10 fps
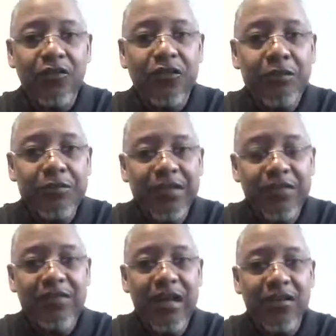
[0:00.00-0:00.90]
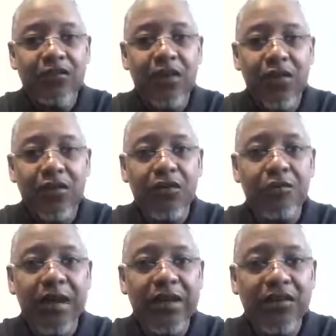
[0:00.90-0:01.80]
Commission dollars
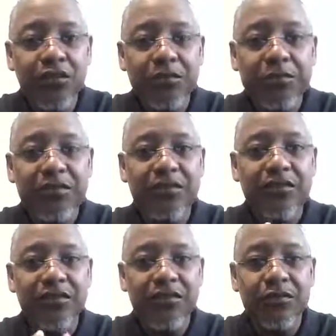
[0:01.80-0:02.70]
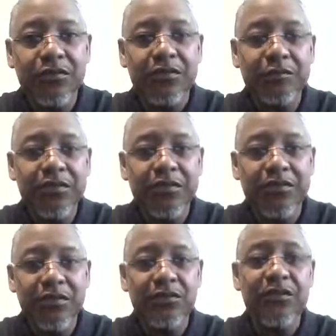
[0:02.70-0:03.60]
earned by Dunamis Insurance and
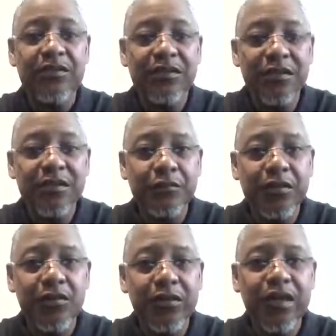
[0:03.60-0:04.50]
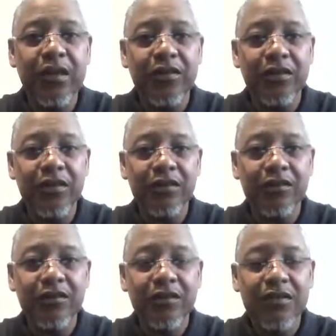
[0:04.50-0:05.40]
Business Services in the Peoria area
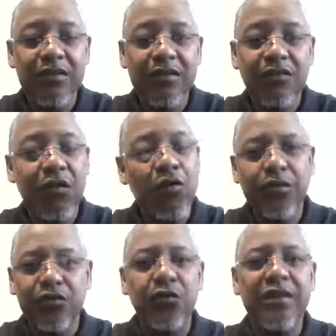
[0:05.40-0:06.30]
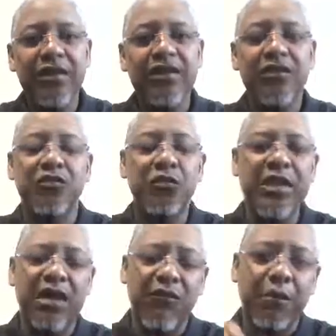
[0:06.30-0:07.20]
for over 20 years. We
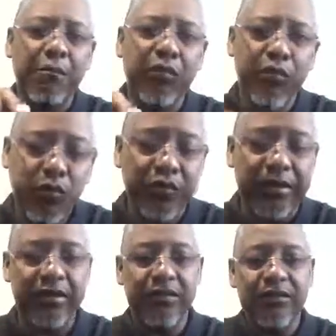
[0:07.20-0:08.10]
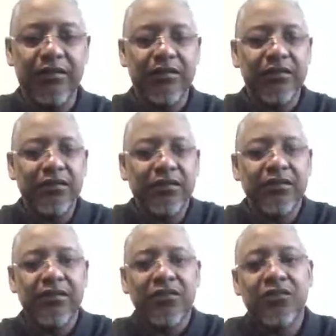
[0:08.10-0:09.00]
have a proven
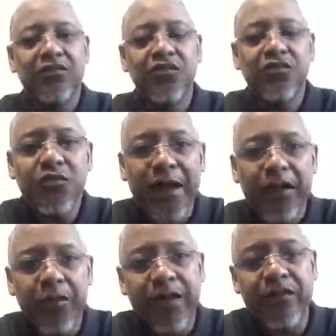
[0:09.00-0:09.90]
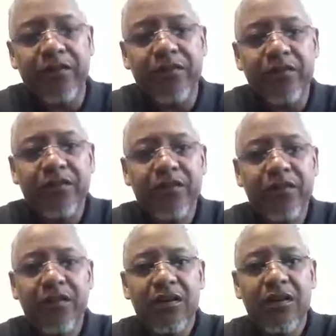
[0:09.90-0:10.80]
track record
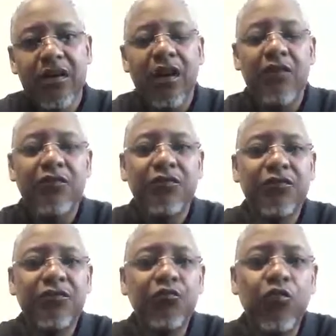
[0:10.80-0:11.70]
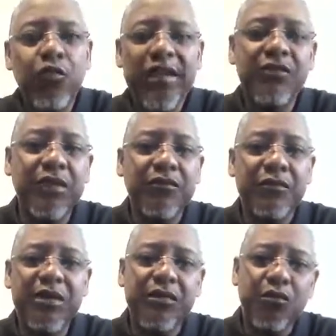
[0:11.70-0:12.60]
of
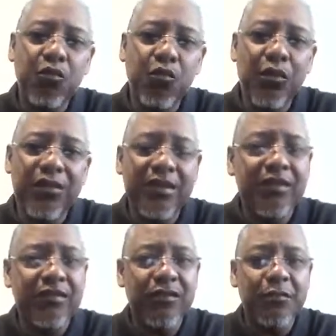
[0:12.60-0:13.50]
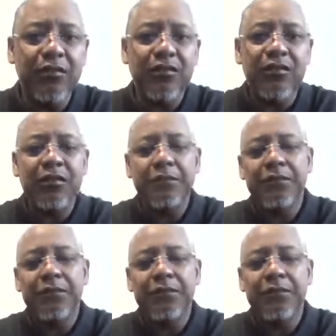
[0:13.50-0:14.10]
reinvestment within this community.